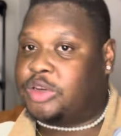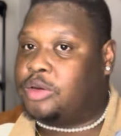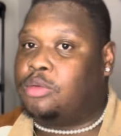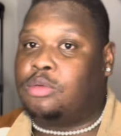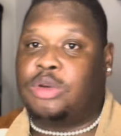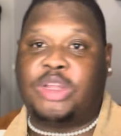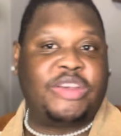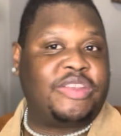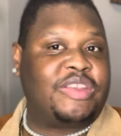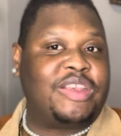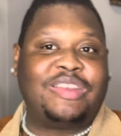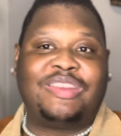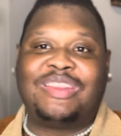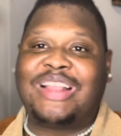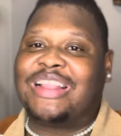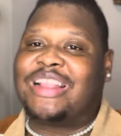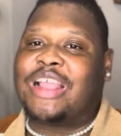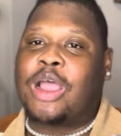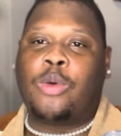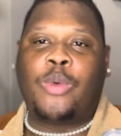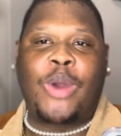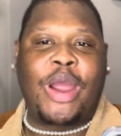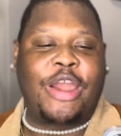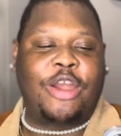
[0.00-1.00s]
This is not
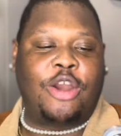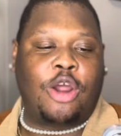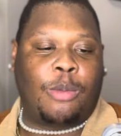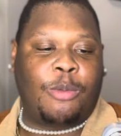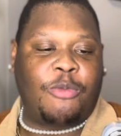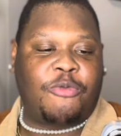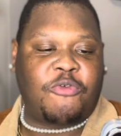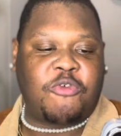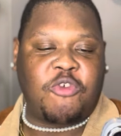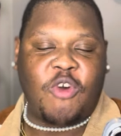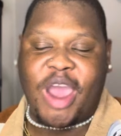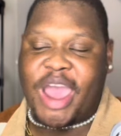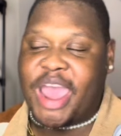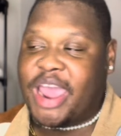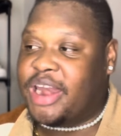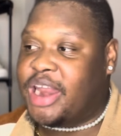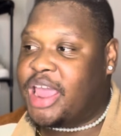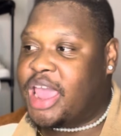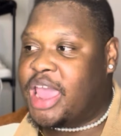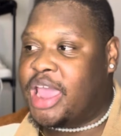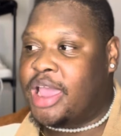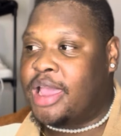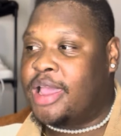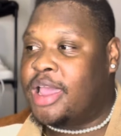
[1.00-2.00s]
a random
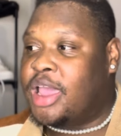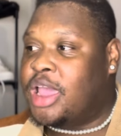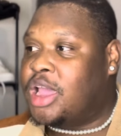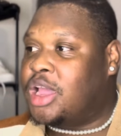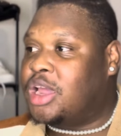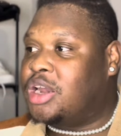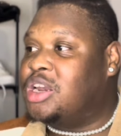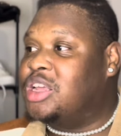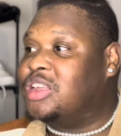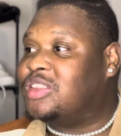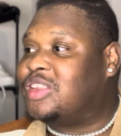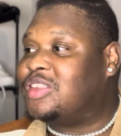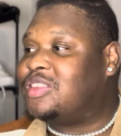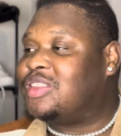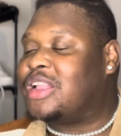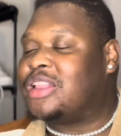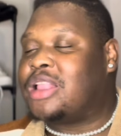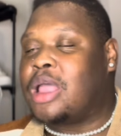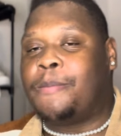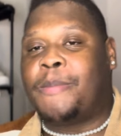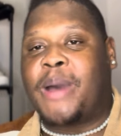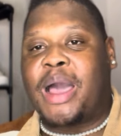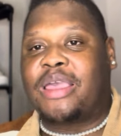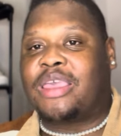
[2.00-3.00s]
Friday. This is not
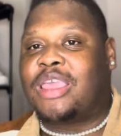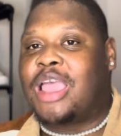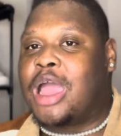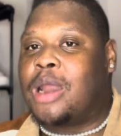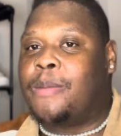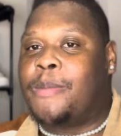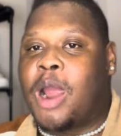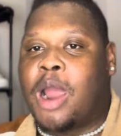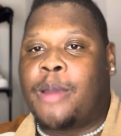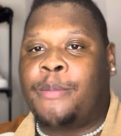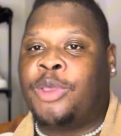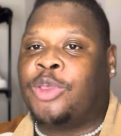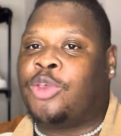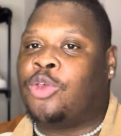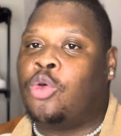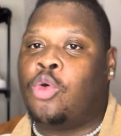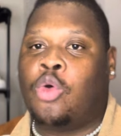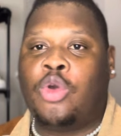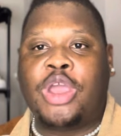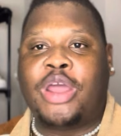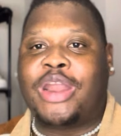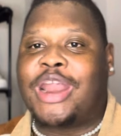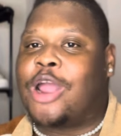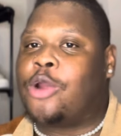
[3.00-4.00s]
a backyard
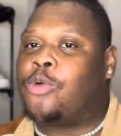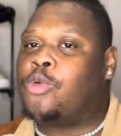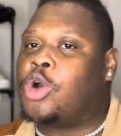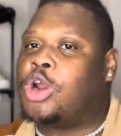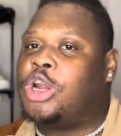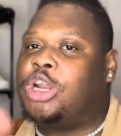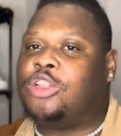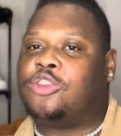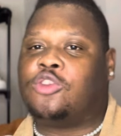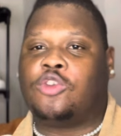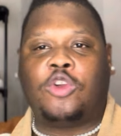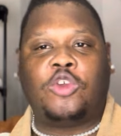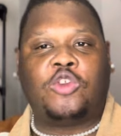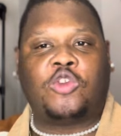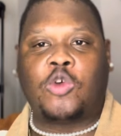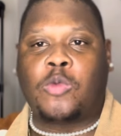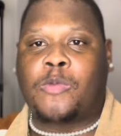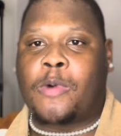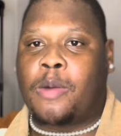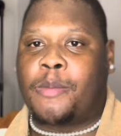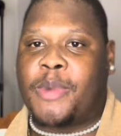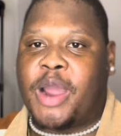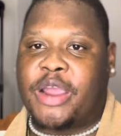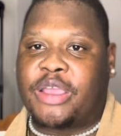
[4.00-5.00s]
barbecue. You're not running to the
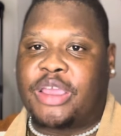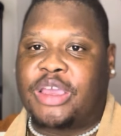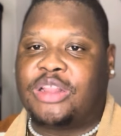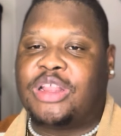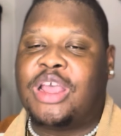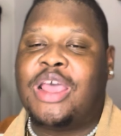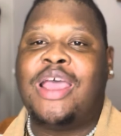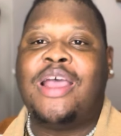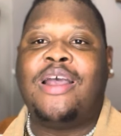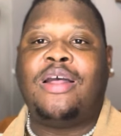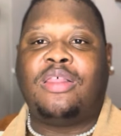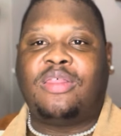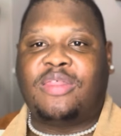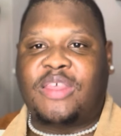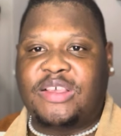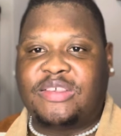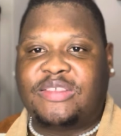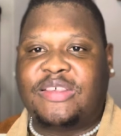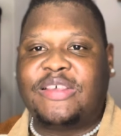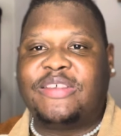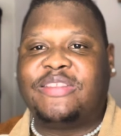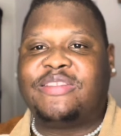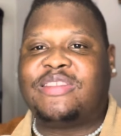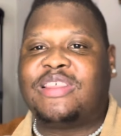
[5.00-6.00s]
supermarket.
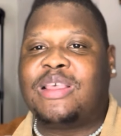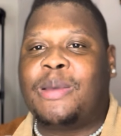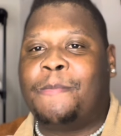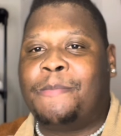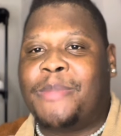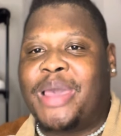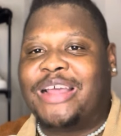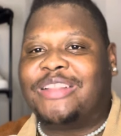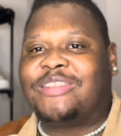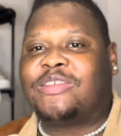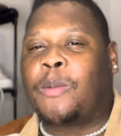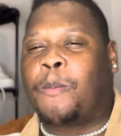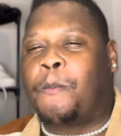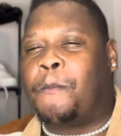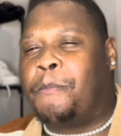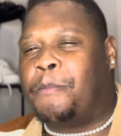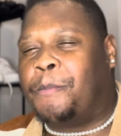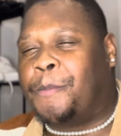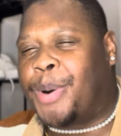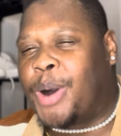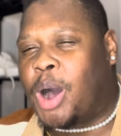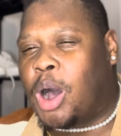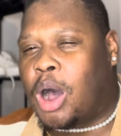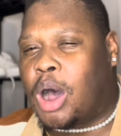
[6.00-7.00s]
This is the Met
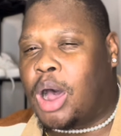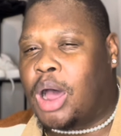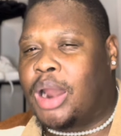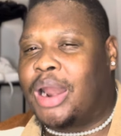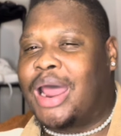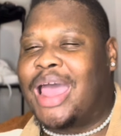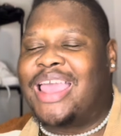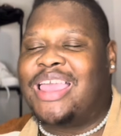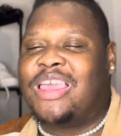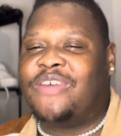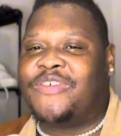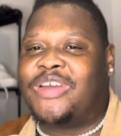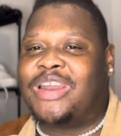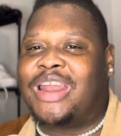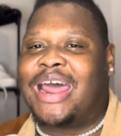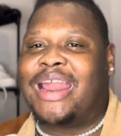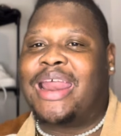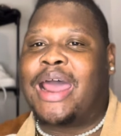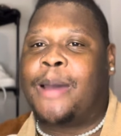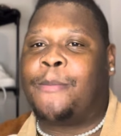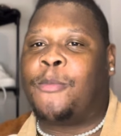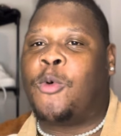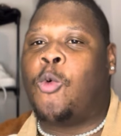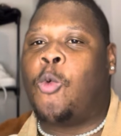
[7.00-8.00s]
ball. even that
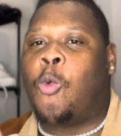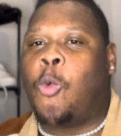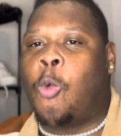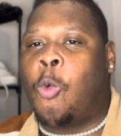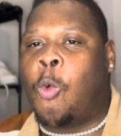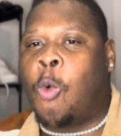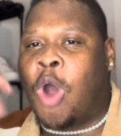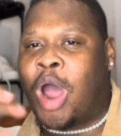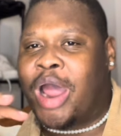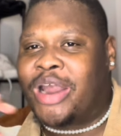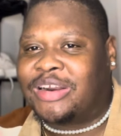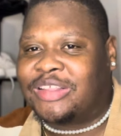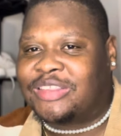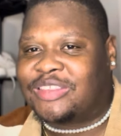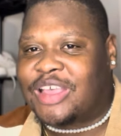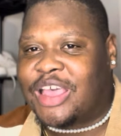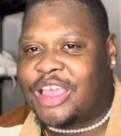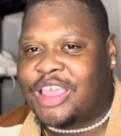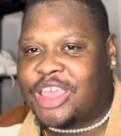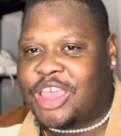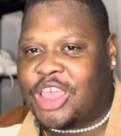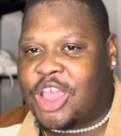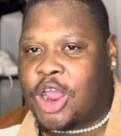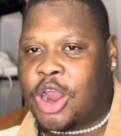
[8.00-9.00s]
happen once a
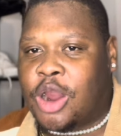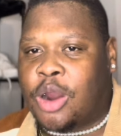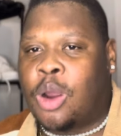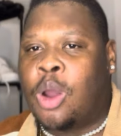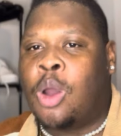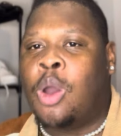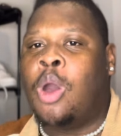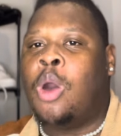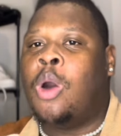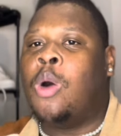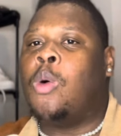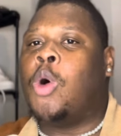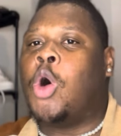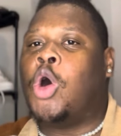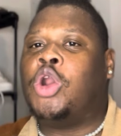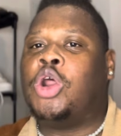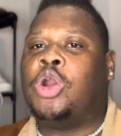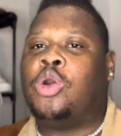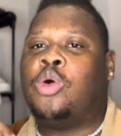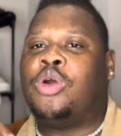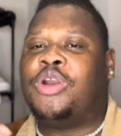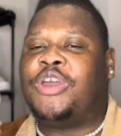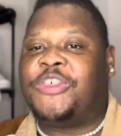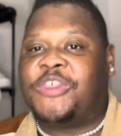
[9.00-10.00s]
year. We want to
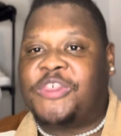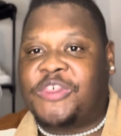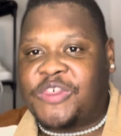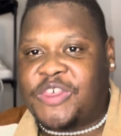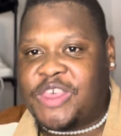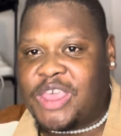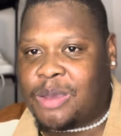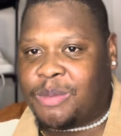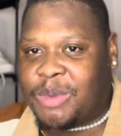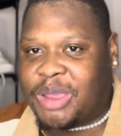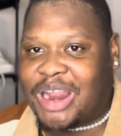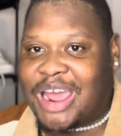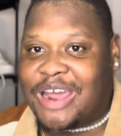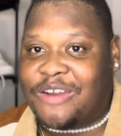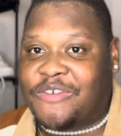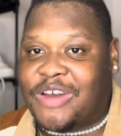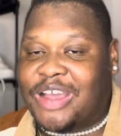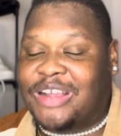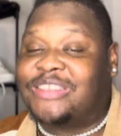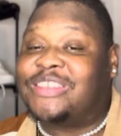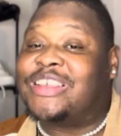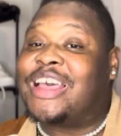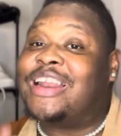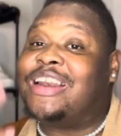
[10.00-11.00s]
know the theme in
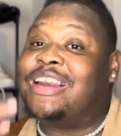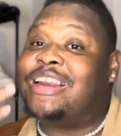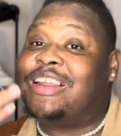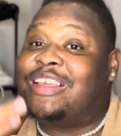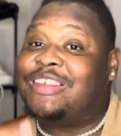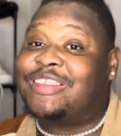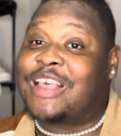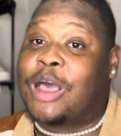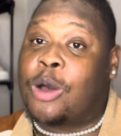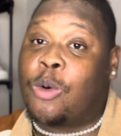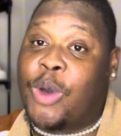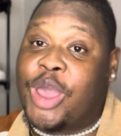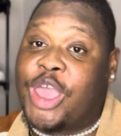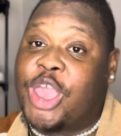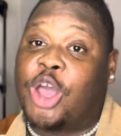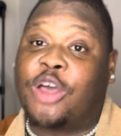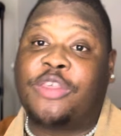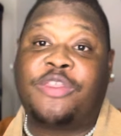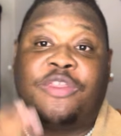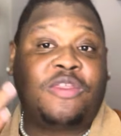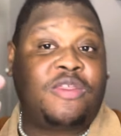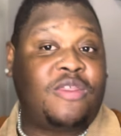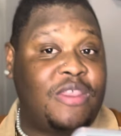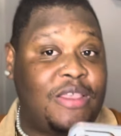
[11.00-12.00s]
advance. And this is where your,
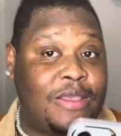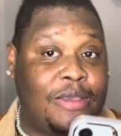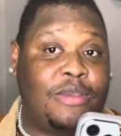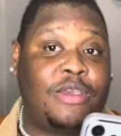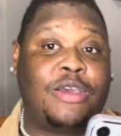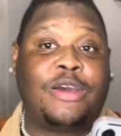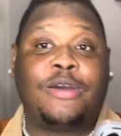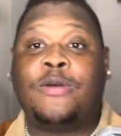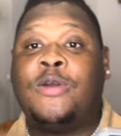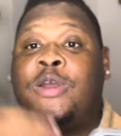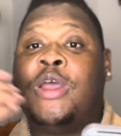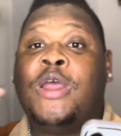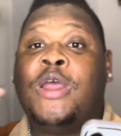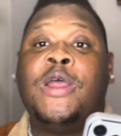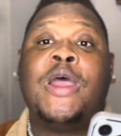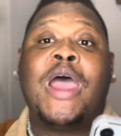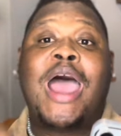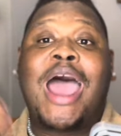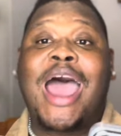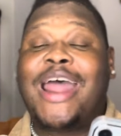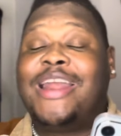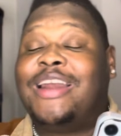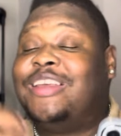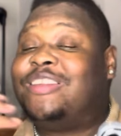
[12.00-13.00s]
your
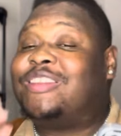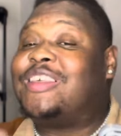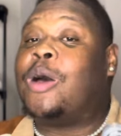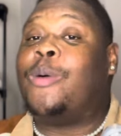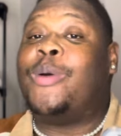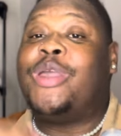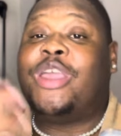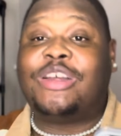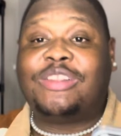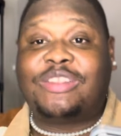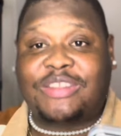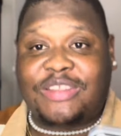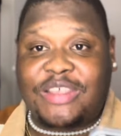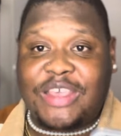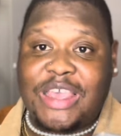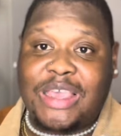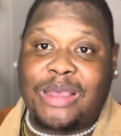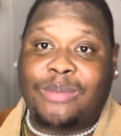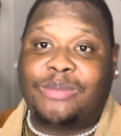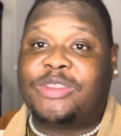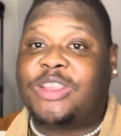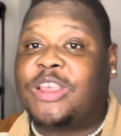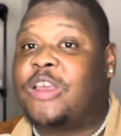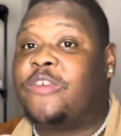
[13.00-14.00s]
and this is where your
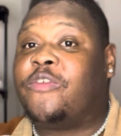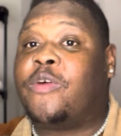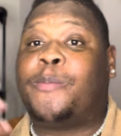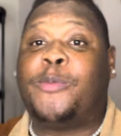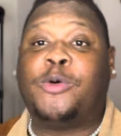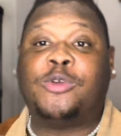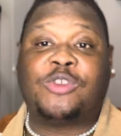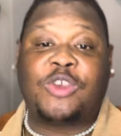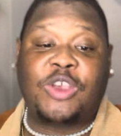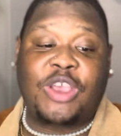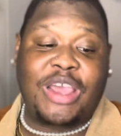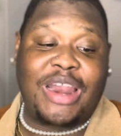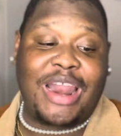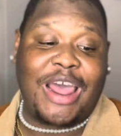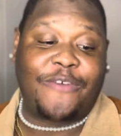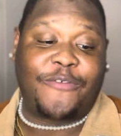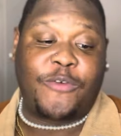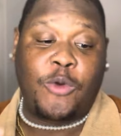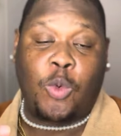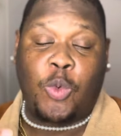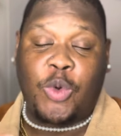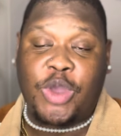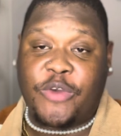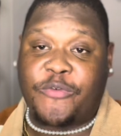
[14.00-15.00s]
team thing for put together
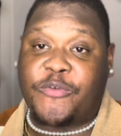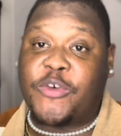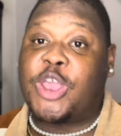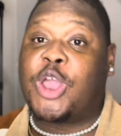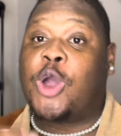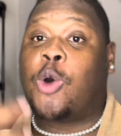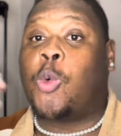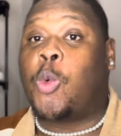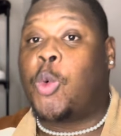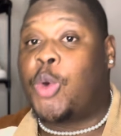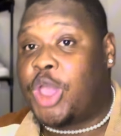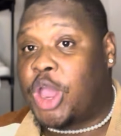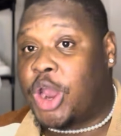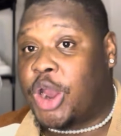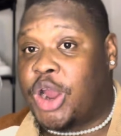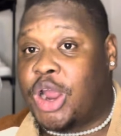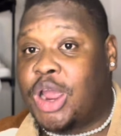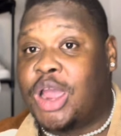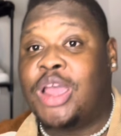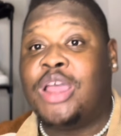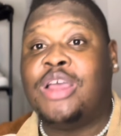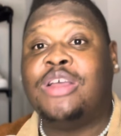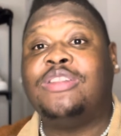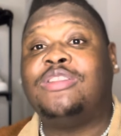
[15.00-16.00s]
for we for your wear
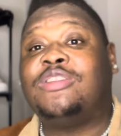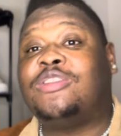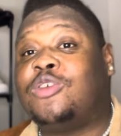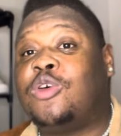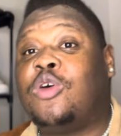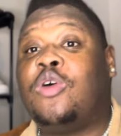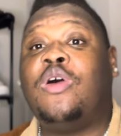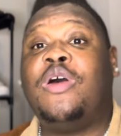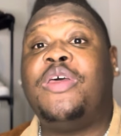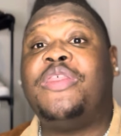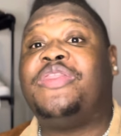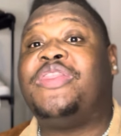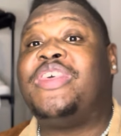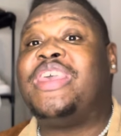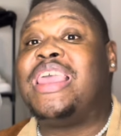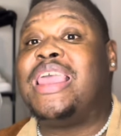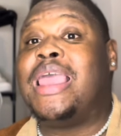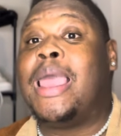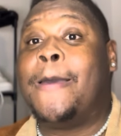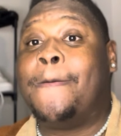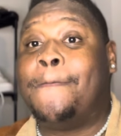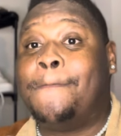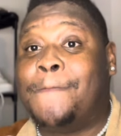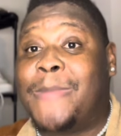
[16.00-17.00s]
to
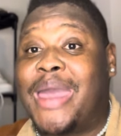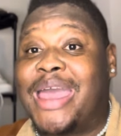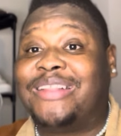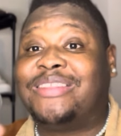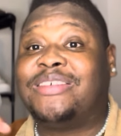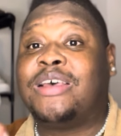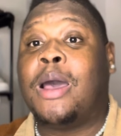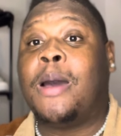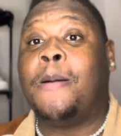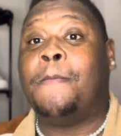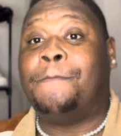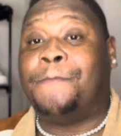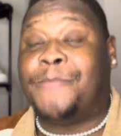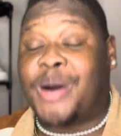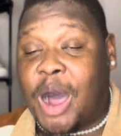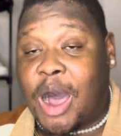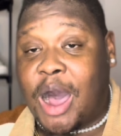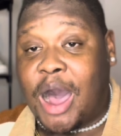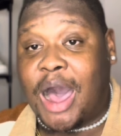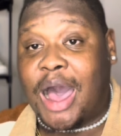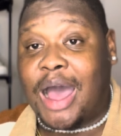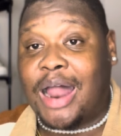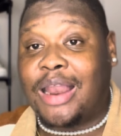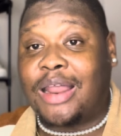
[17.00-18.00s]
the Met
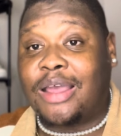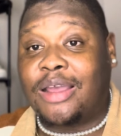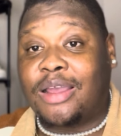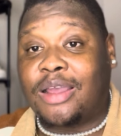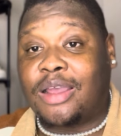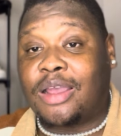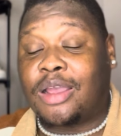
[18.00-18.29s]
Ball.